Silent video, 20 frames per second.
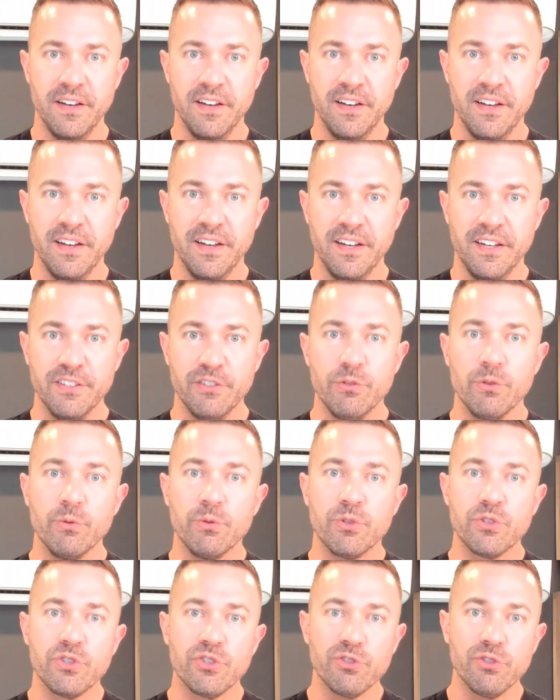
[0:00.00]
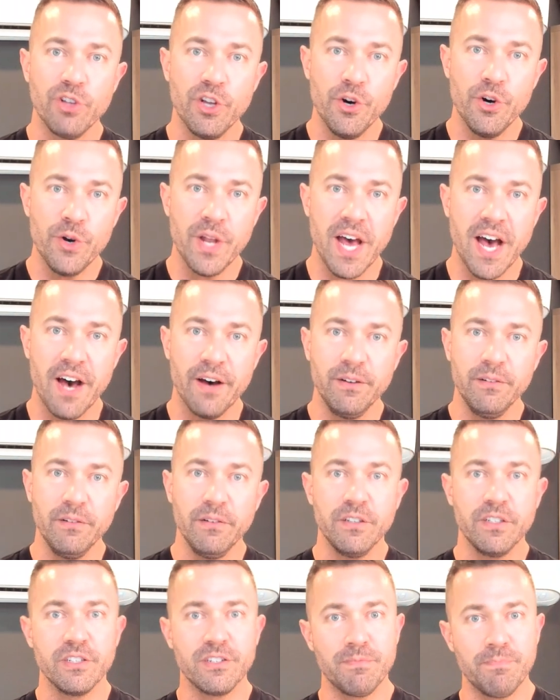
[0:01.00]
So you slow down
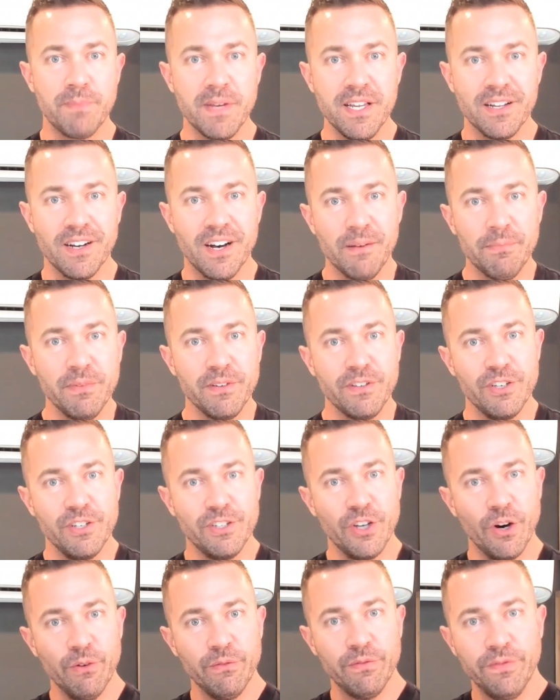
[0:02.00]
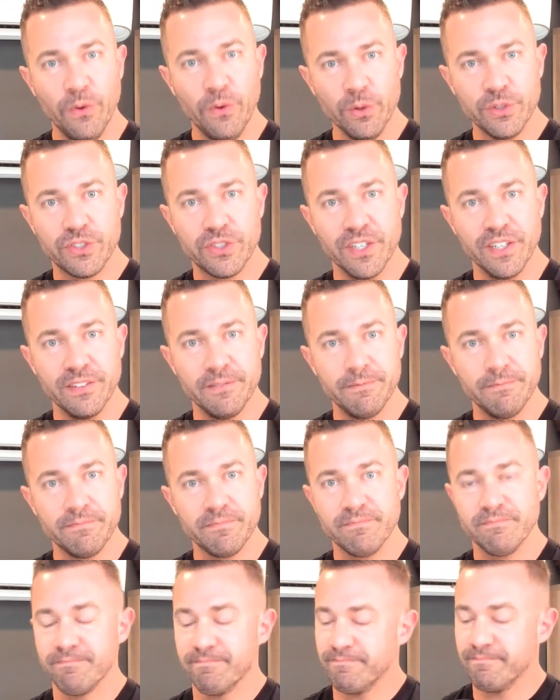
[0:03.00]
to speed up. You don't force it.
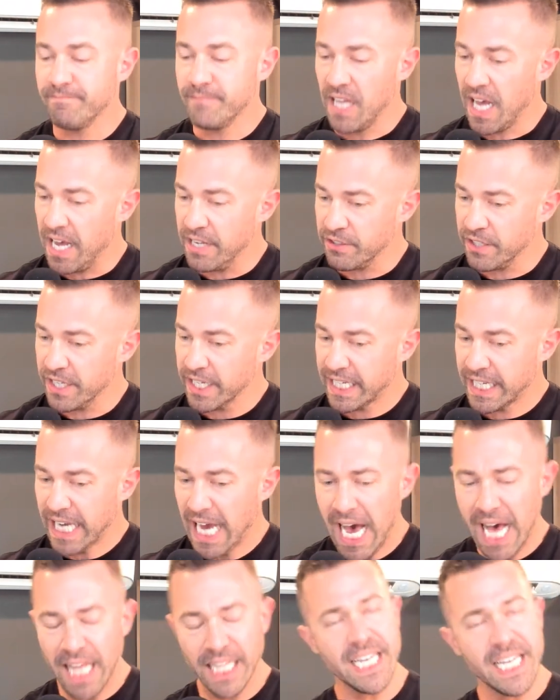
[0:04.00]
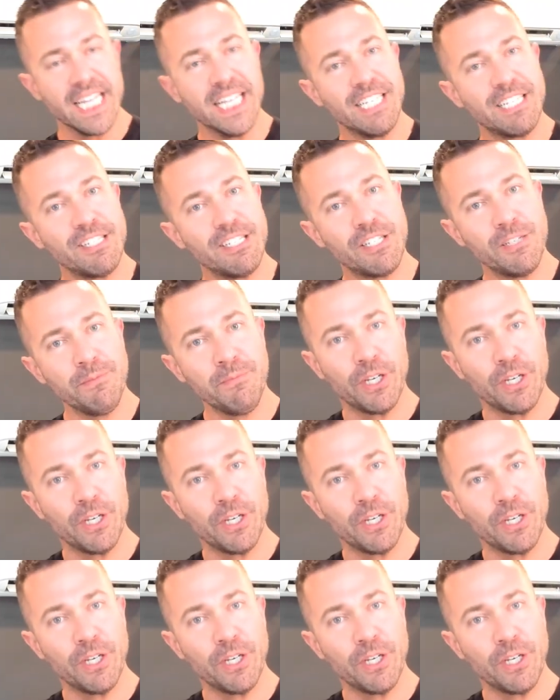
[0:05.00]
I was like, golly, this is some good